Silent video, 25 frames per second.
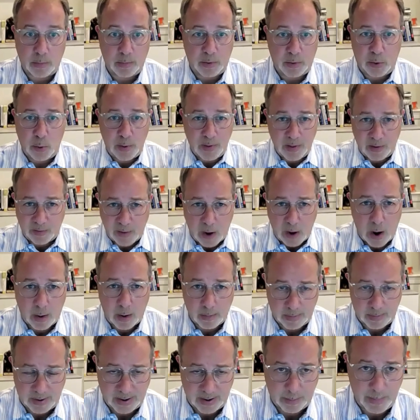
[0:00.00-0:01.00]
doing this
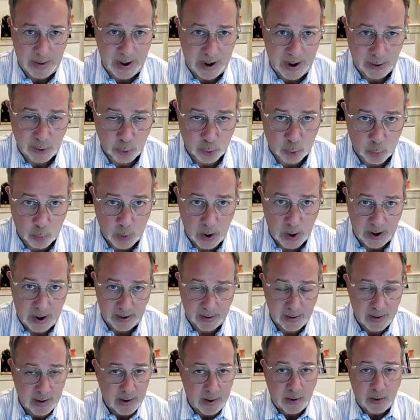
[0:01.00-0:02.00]
all in a manual
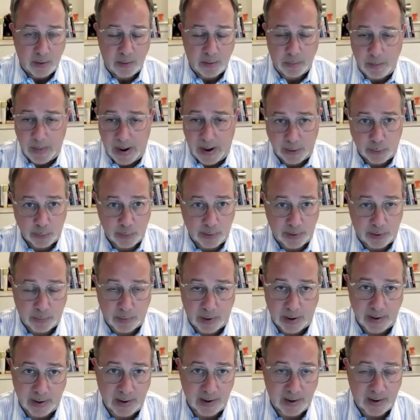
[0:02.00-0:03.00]
way, manually
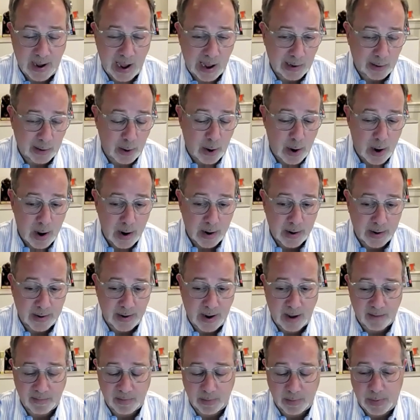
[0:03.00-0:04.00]
creating a catalog
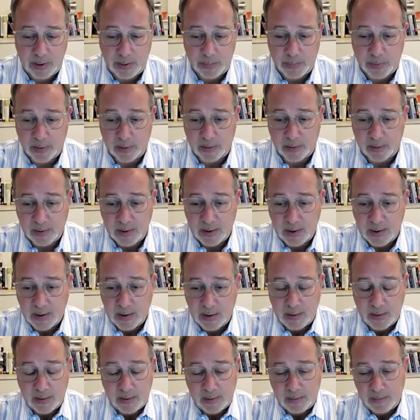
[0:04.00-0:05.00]
and having people
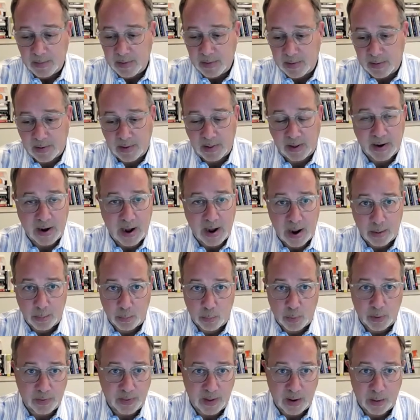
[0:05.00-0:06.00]
click
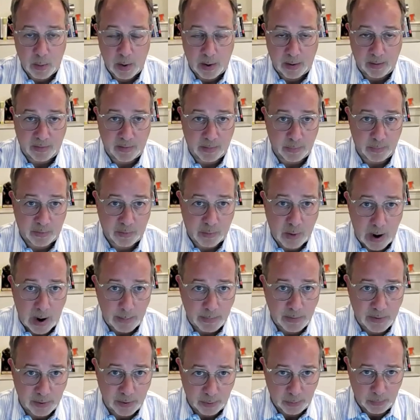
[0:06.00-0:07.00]
on what they want to
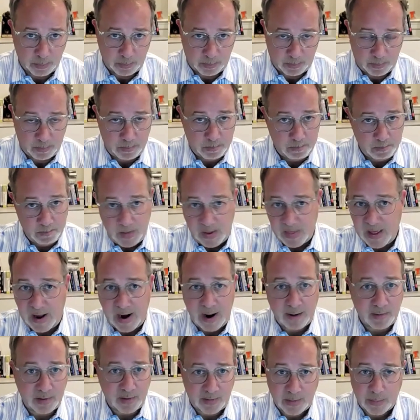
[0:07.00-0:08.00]
subscribe to, and then
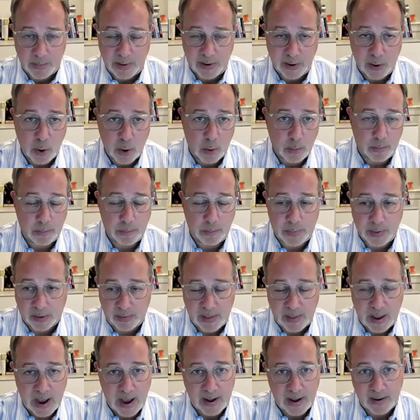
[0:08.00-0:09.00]
having somebody go
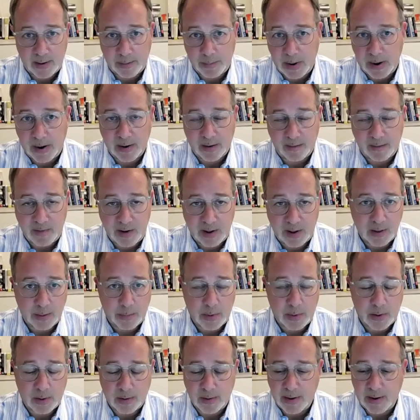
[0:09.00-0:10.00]
build that and make it
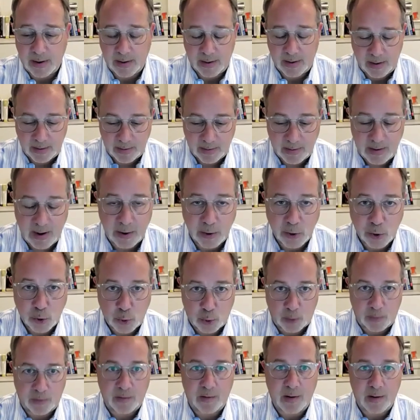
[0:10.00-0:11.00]
available. It kind of
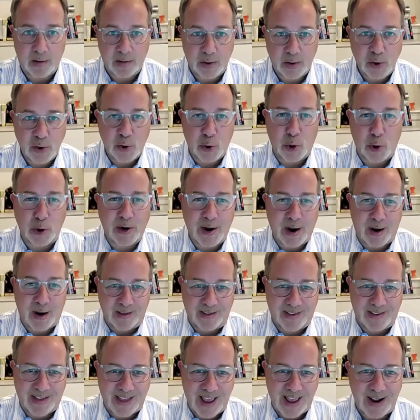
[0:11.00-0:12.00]

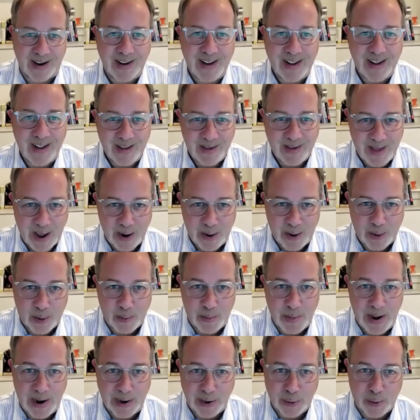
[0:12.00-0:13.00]
shortcuts that whole
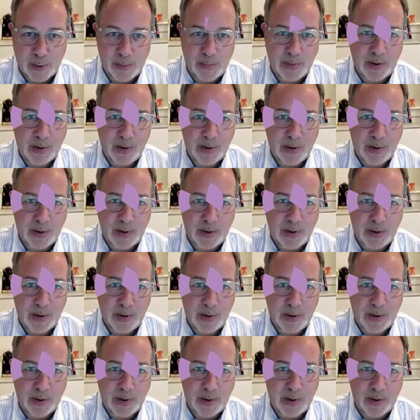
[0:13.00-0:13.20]
manual